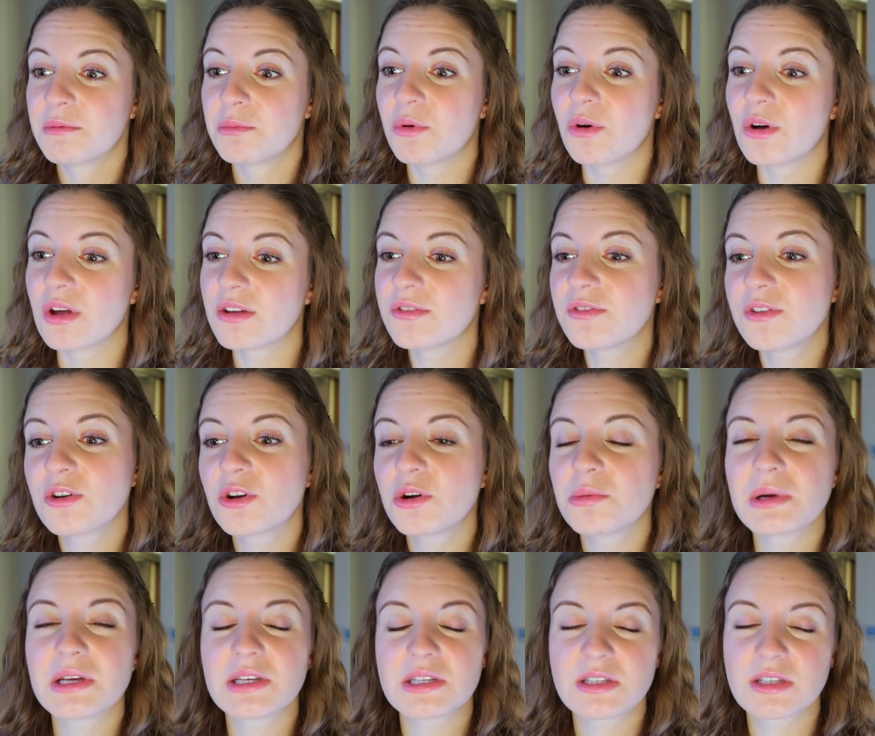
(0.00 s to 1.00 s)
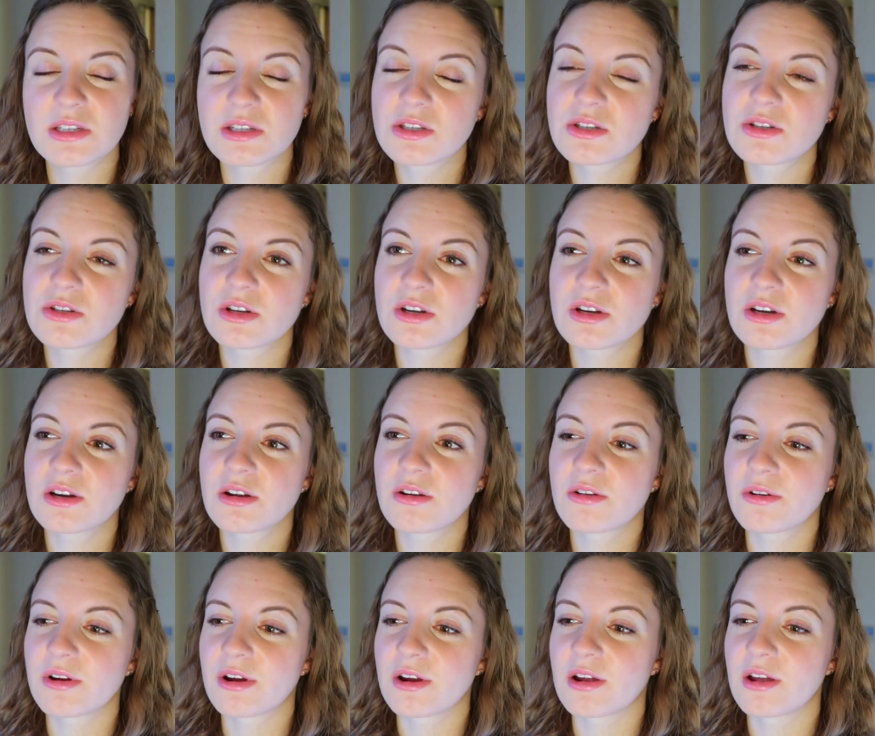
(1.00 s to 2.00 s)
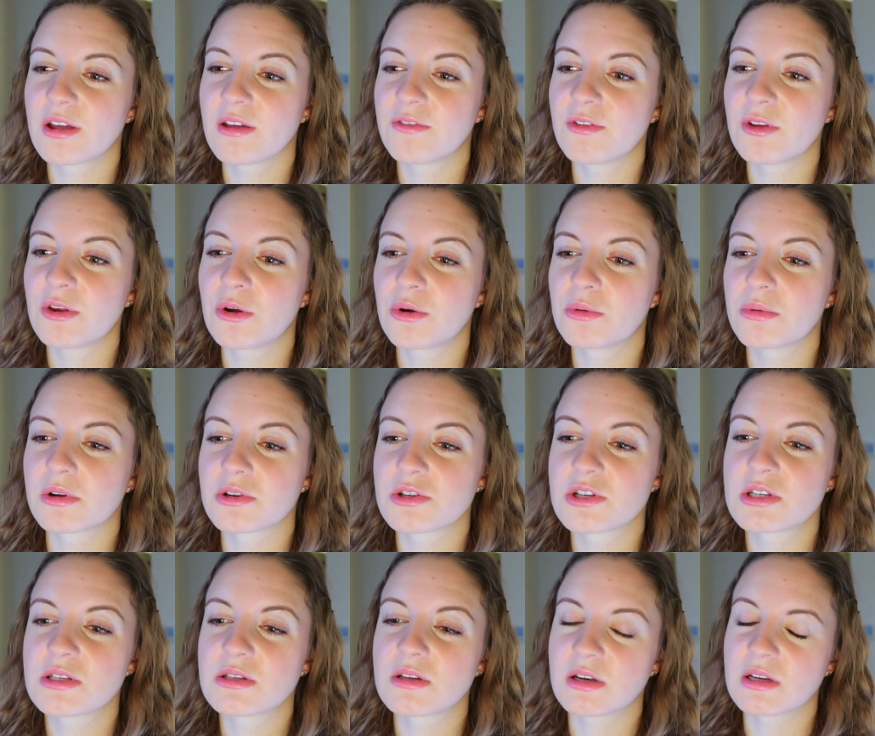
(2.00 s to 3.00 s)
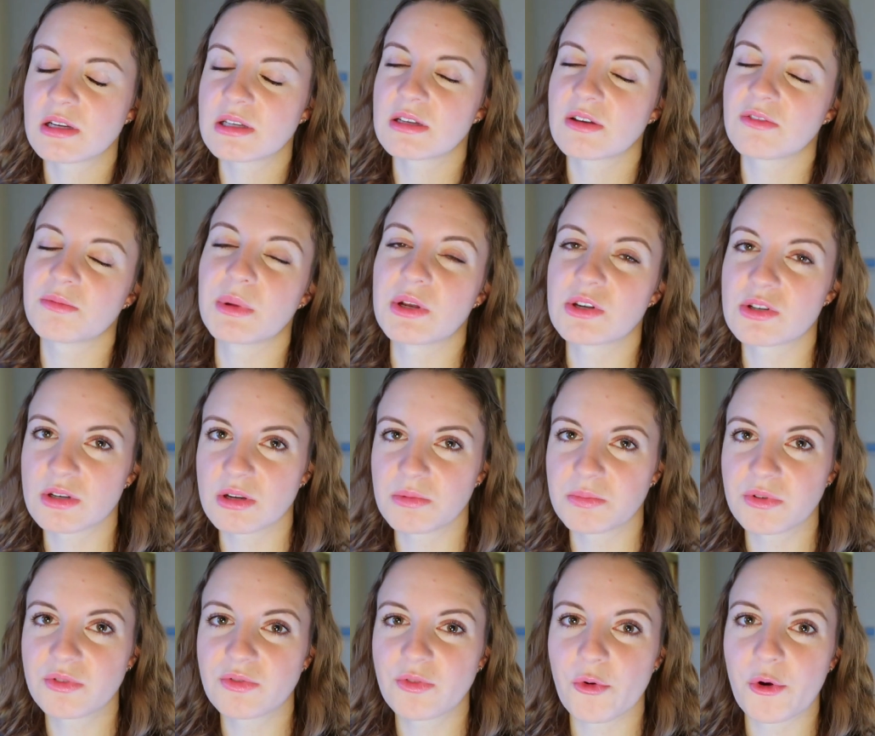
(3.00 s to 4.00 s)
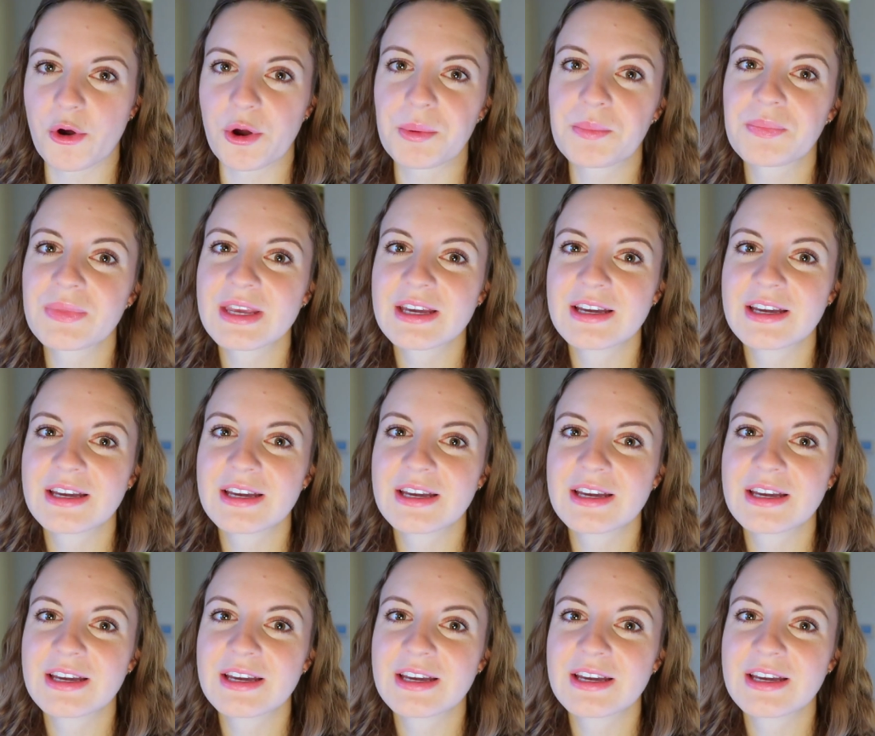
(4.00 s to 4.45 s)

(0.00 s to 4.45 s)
well, if you know my sister or if you know where she studies, I've mentioned it before.